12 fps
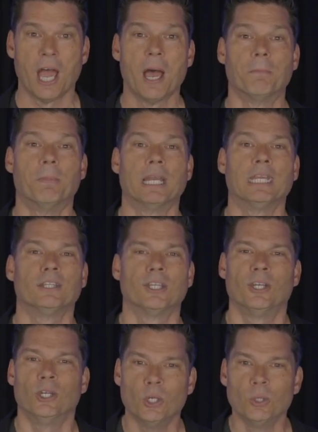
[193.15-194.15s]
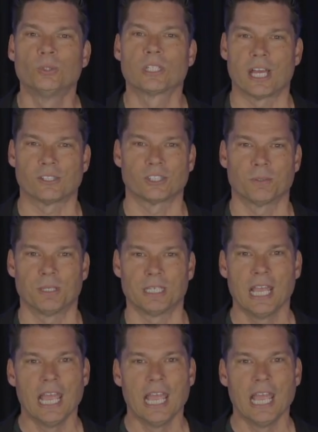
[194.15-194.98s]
But in the New Testament,